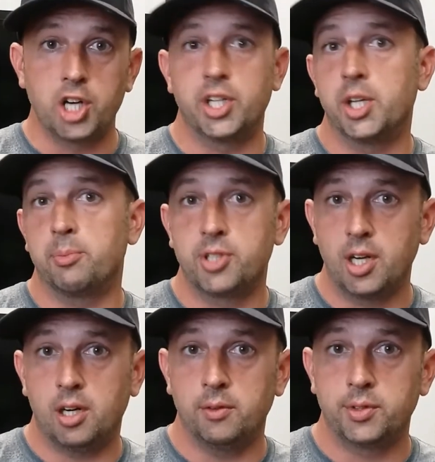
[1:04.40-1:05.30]
unto
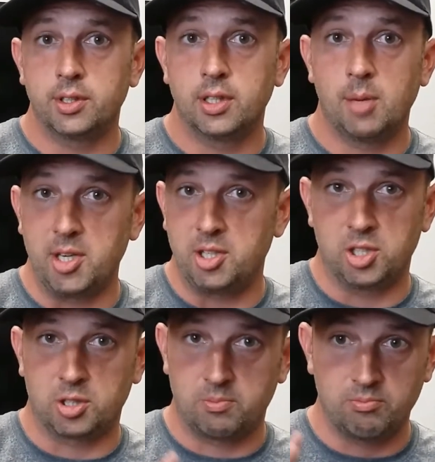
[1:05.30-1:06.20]
themselves. I mean,
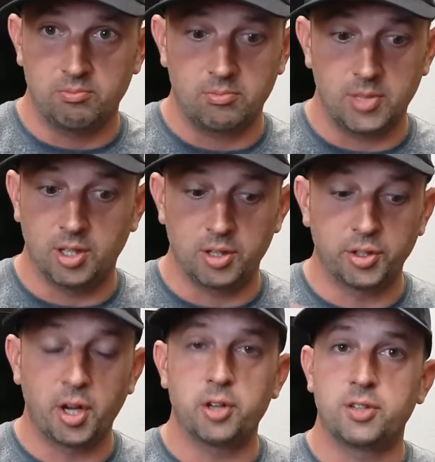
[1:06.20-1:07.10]
just,
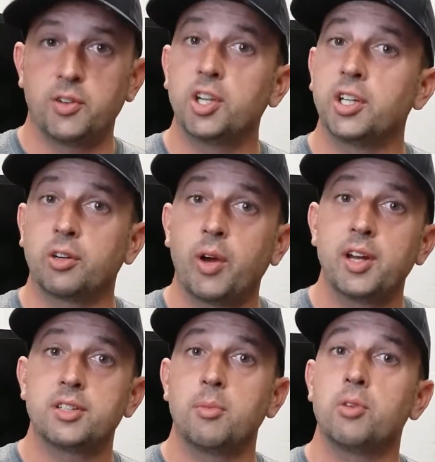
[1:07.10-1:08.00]
you'll notice if you look in the
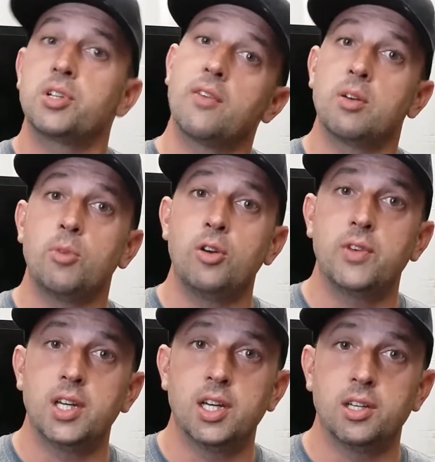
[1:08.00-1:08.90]
credits that most every
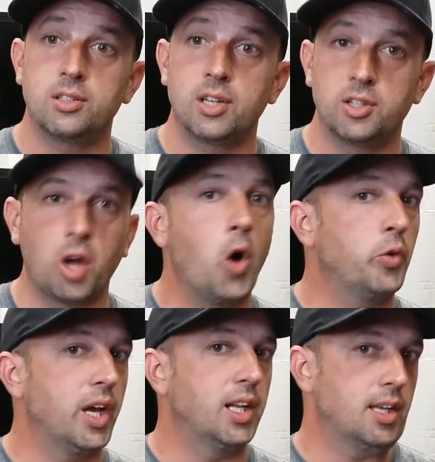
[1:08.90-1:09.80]
movie is its
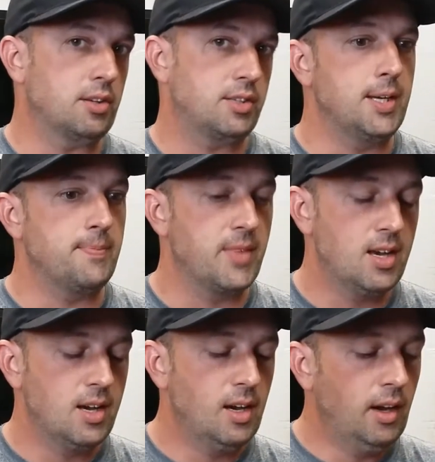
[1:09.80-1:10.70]
own LLC.
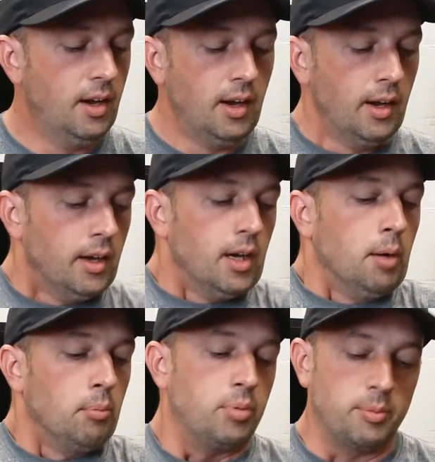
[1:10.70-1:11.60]

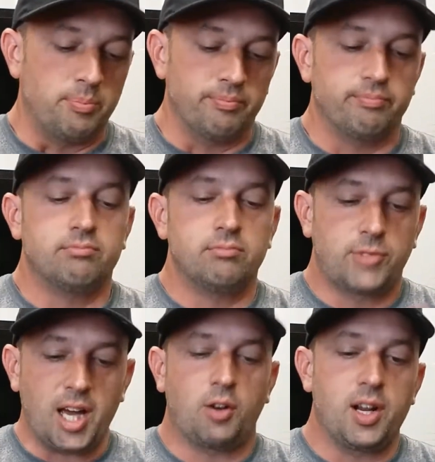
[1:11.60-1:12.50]
But
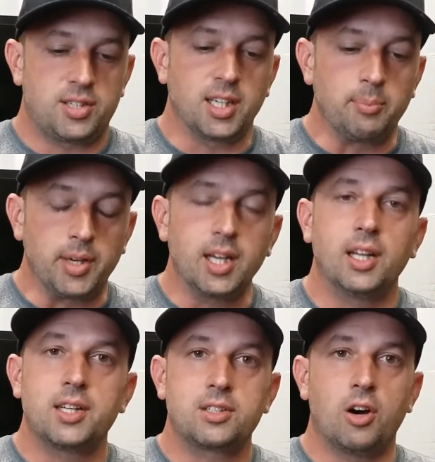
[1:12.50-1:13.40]
digressing a bit,
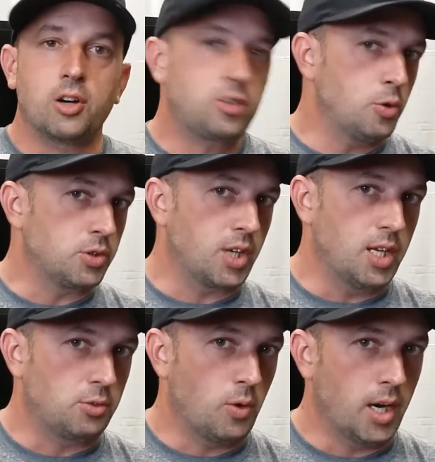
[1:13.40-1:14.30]
let's talk
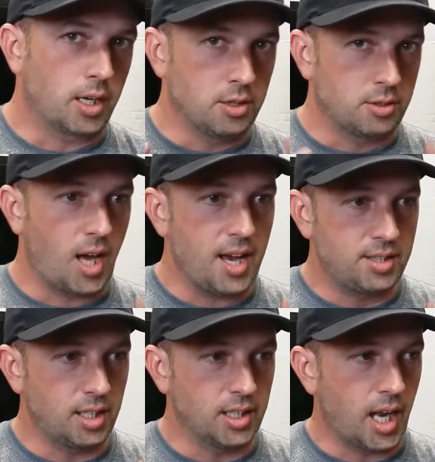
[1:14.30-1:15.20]
Suicide Squad, because I
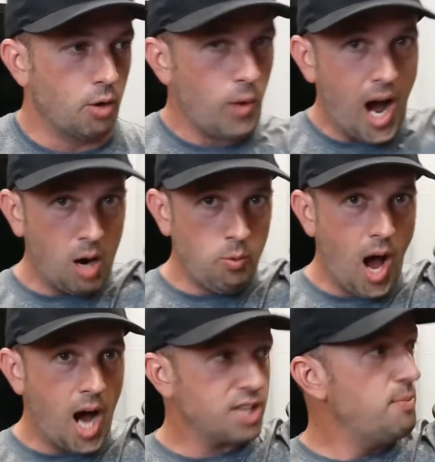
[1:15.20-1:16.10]
see a lot of
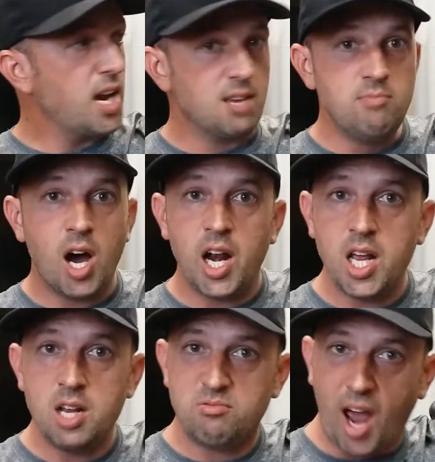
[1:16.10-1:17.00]
rah-rah, it's making
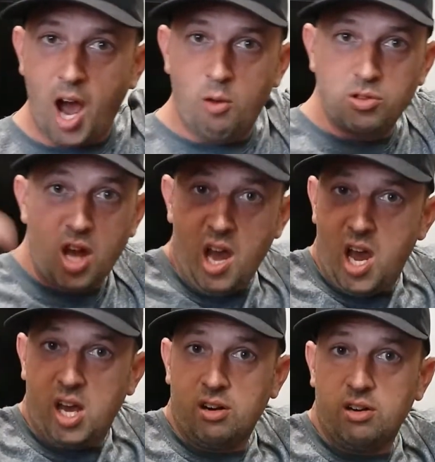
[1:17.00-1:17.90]
money, down with the
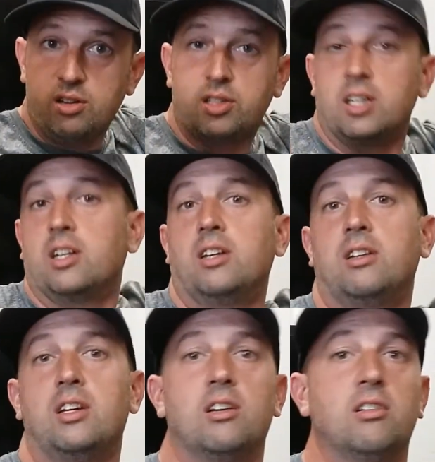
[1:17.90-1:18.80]
haters, and then,